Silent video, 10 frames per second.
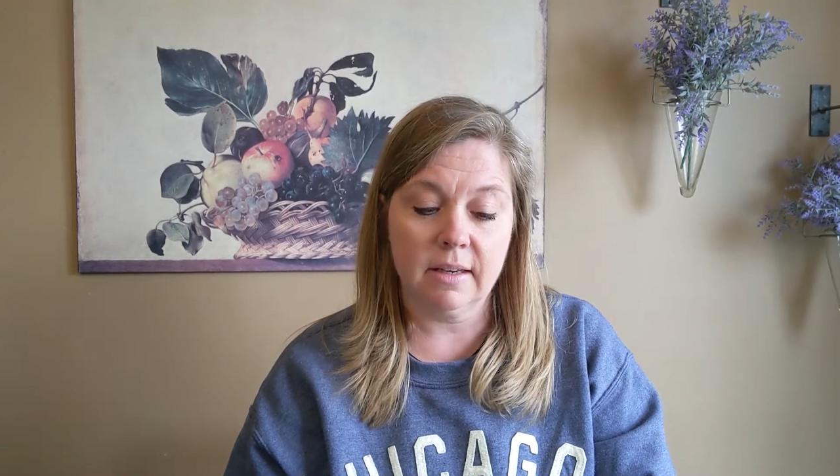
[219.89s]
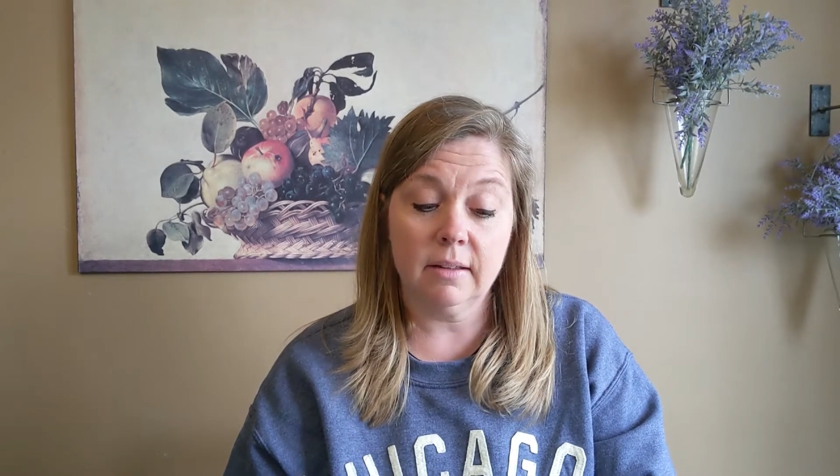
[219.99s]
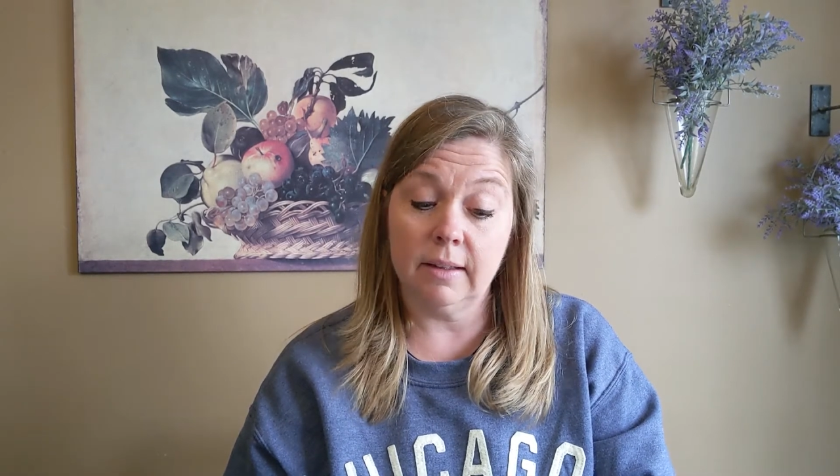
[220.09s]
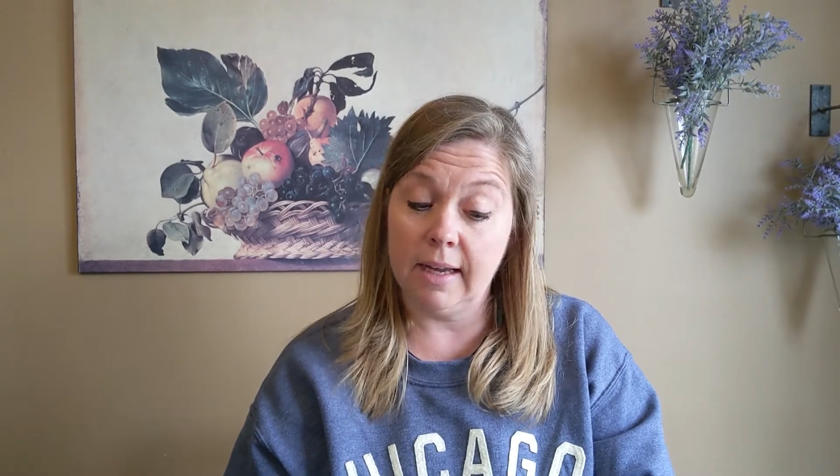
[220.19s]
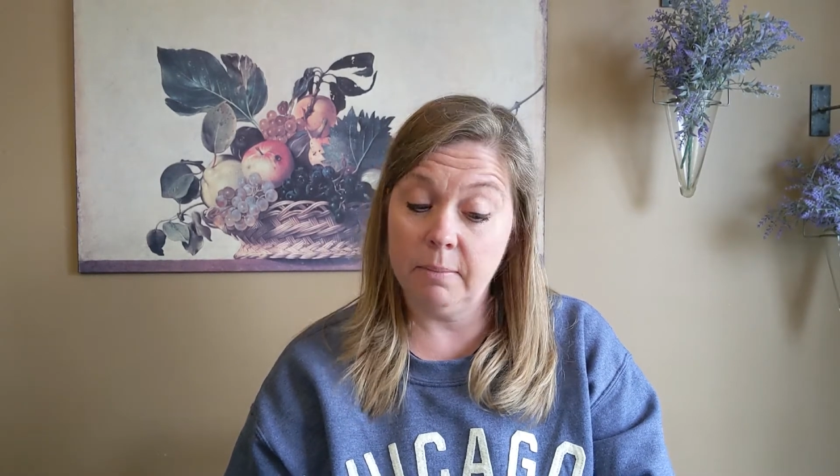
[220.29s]

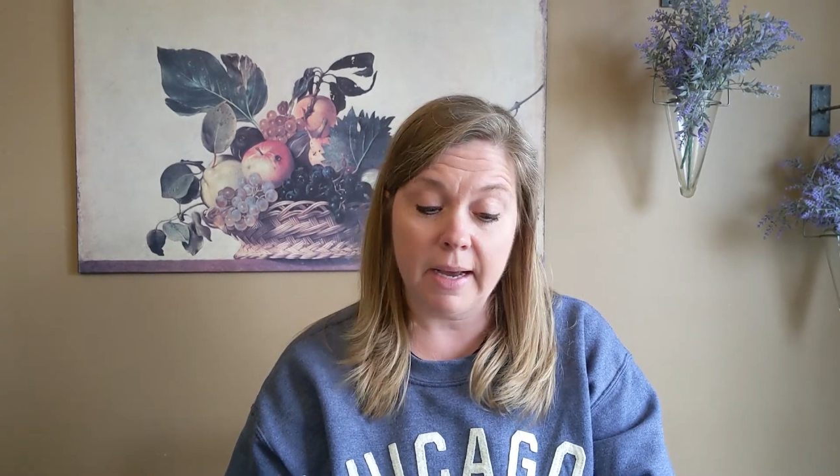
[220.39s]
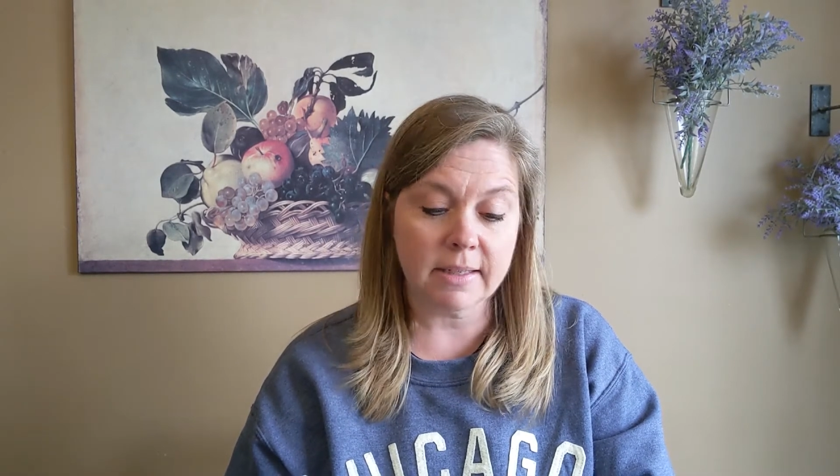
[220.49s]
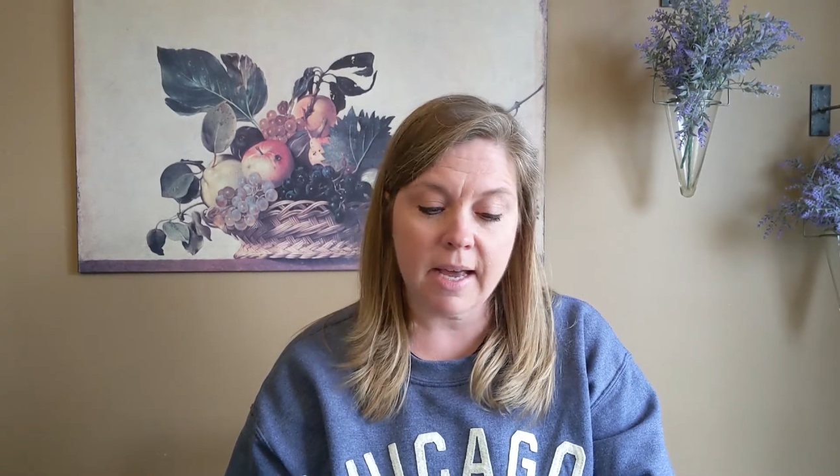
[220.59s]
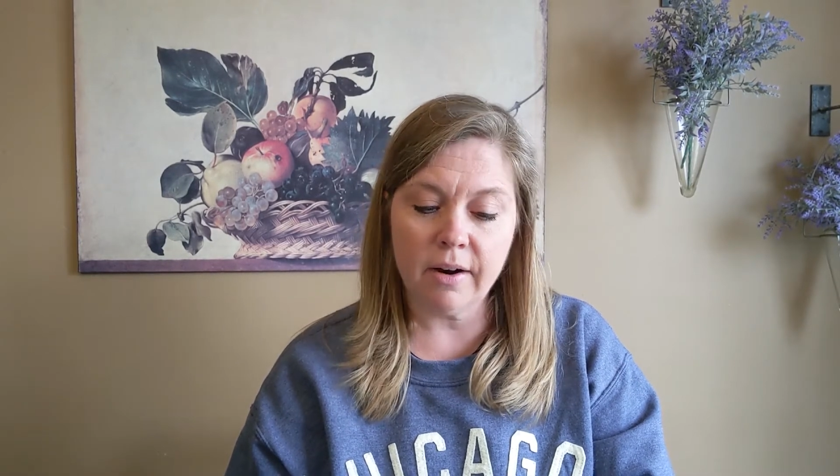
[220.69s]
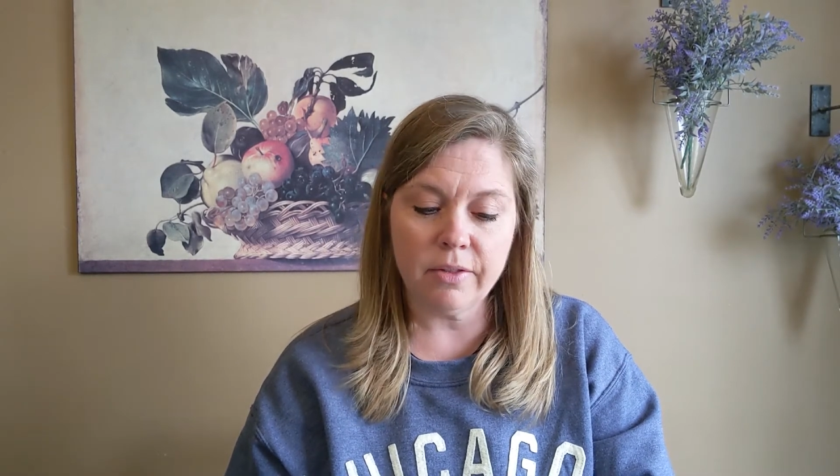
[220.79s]
laid back
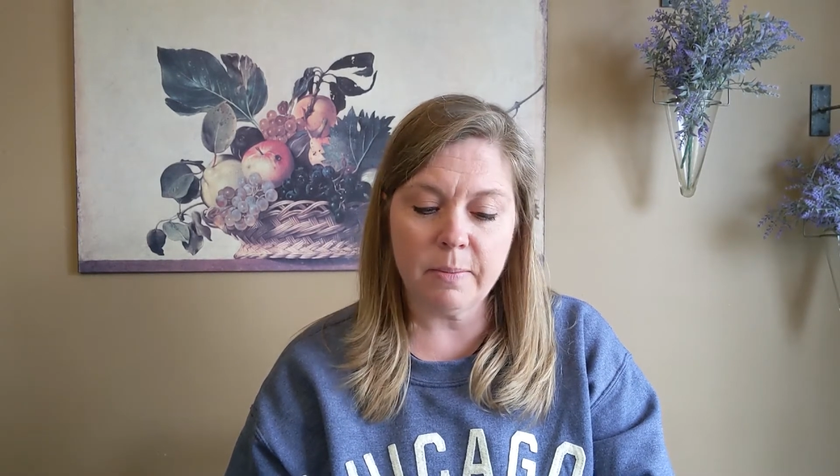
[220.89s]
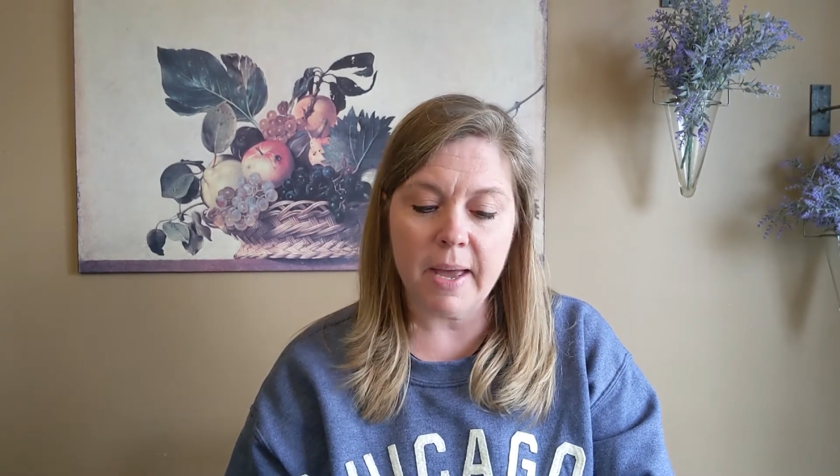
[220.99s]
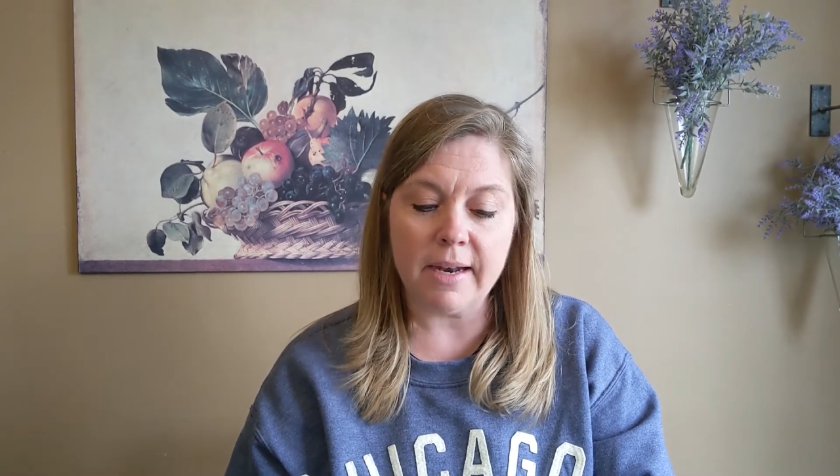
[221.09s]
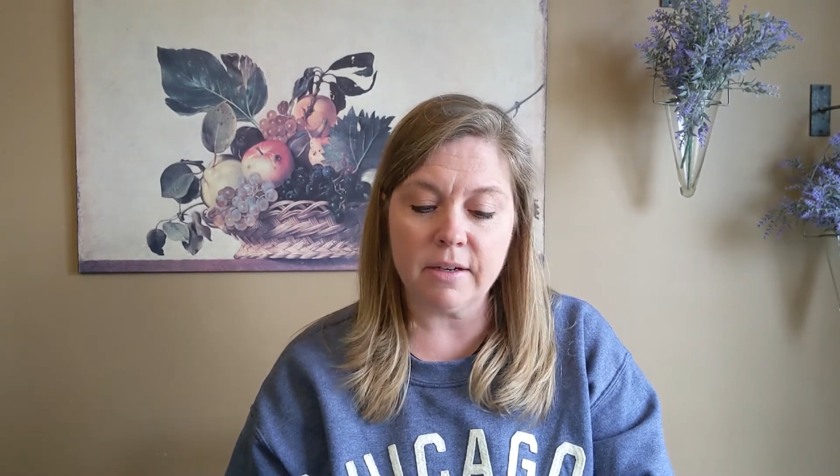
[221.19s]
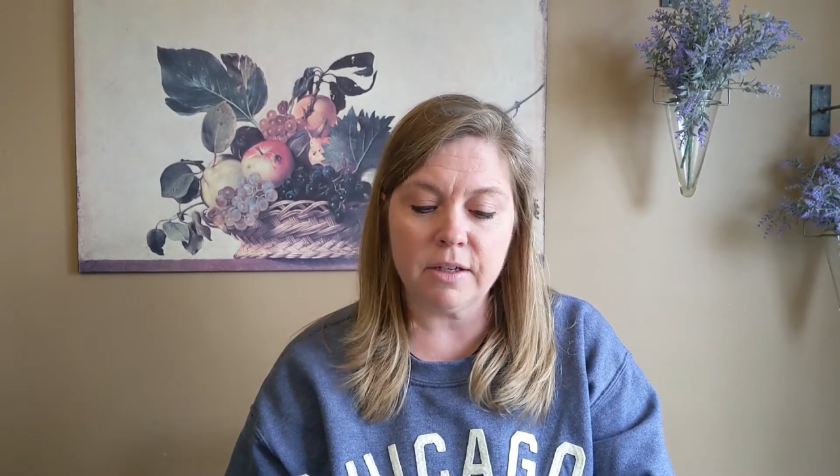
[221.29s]
down on the
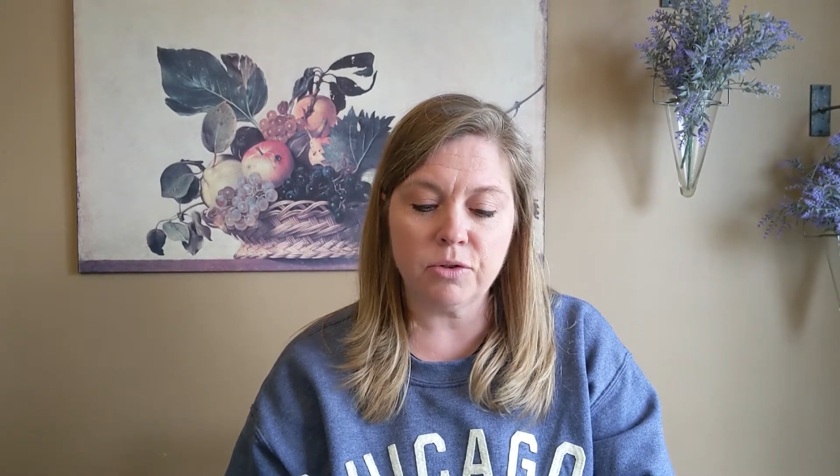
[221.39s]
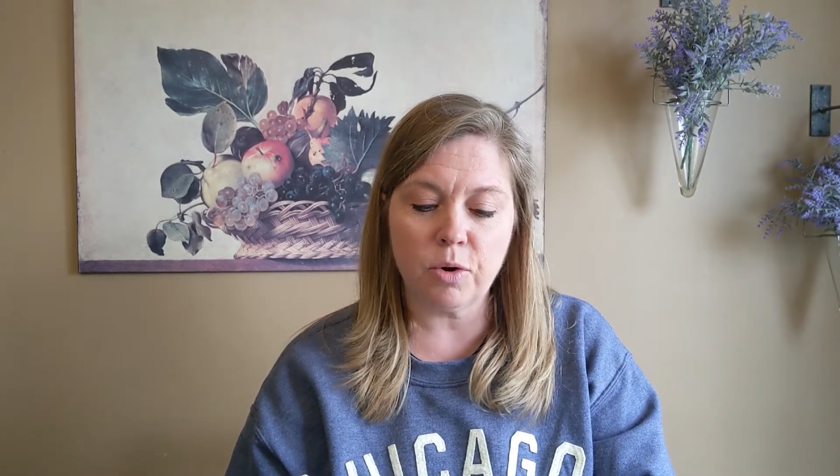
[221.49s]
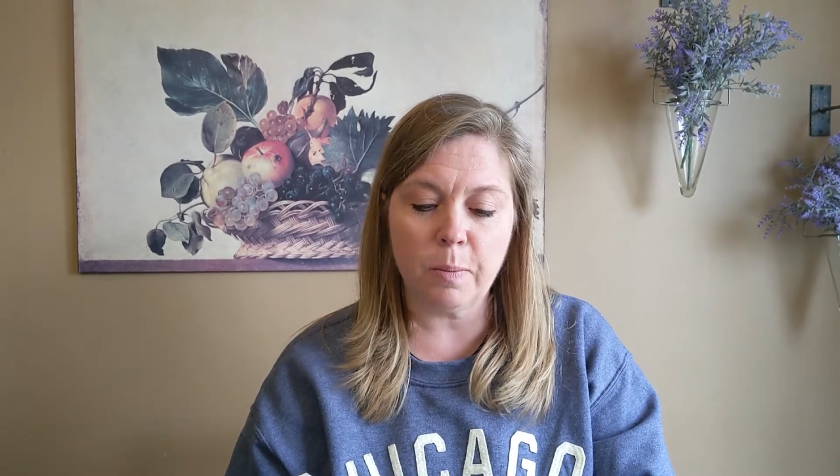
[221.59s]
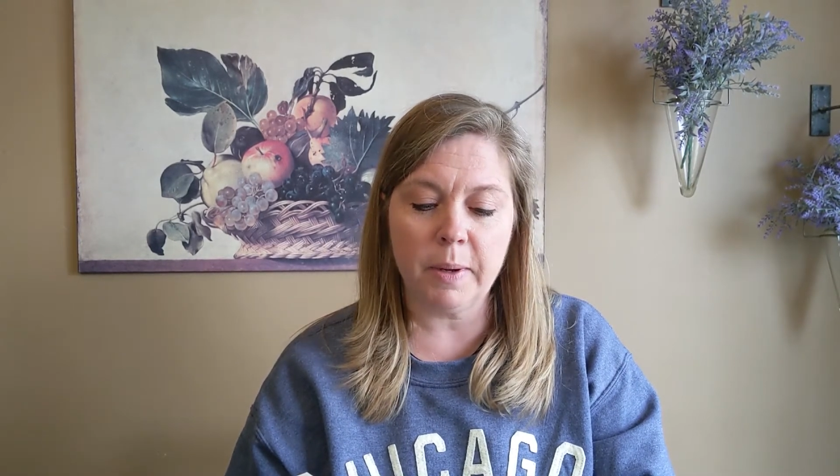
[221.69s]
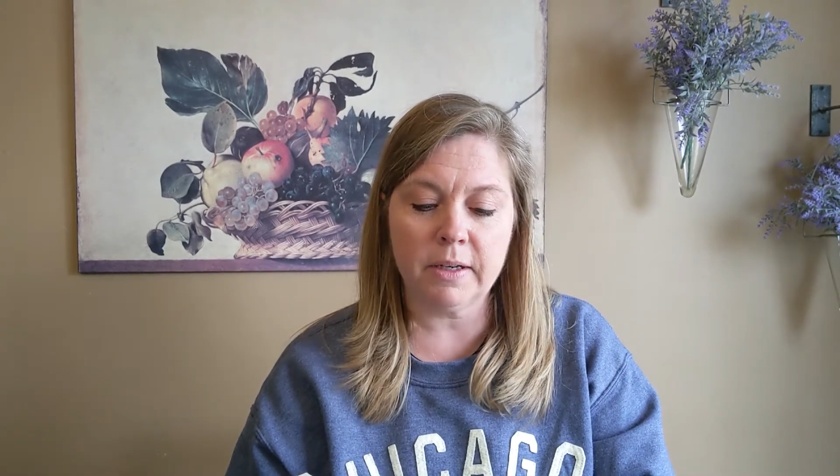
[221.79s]
bed, and he drew
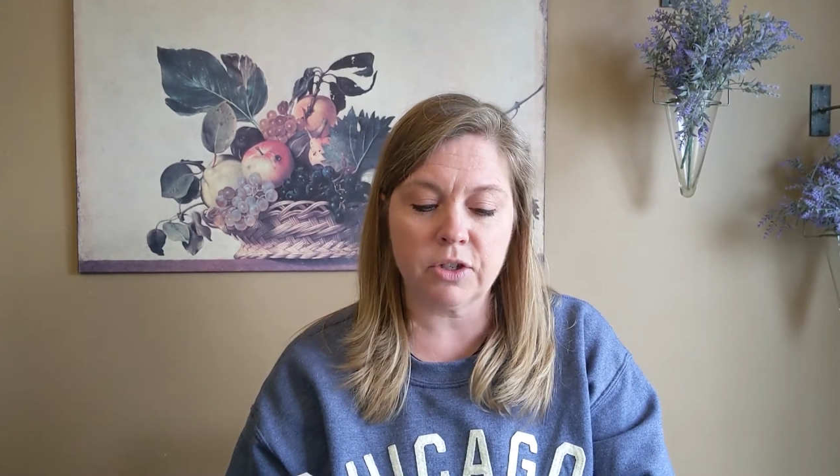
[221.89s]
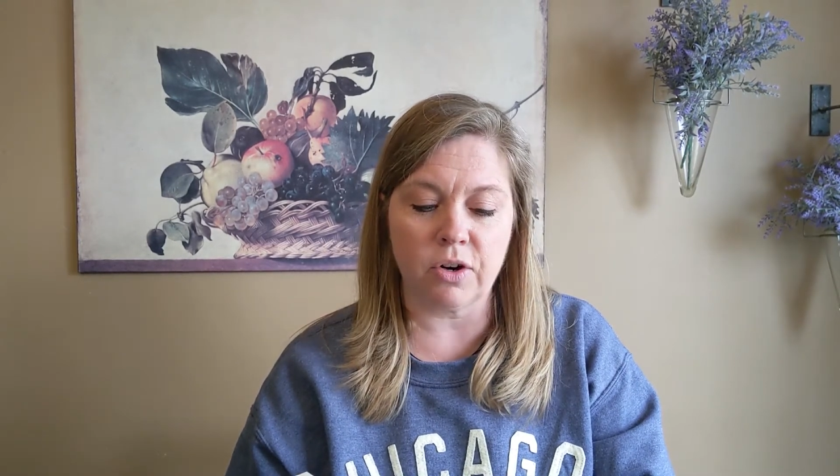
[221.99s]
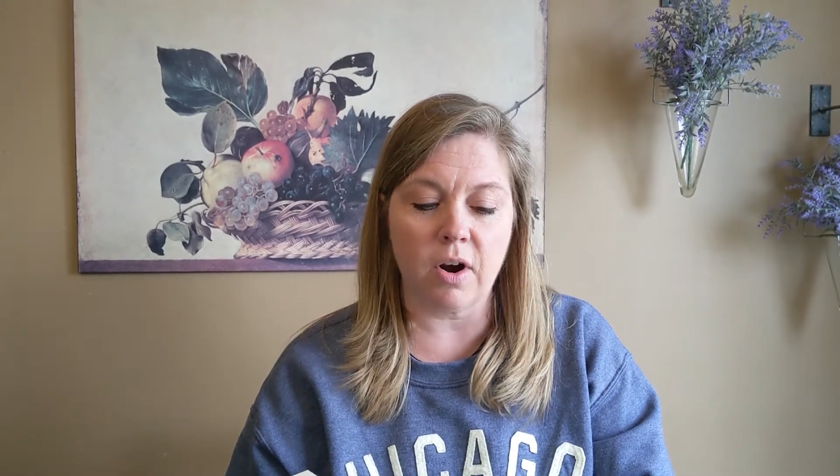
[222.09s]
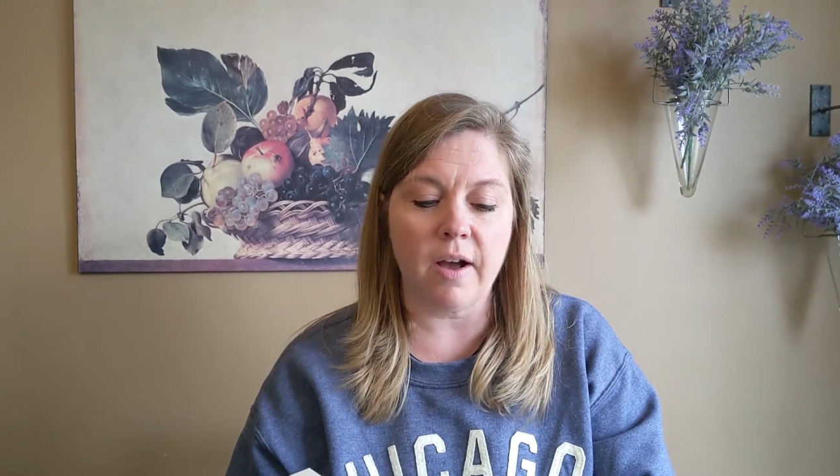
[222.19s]
a picture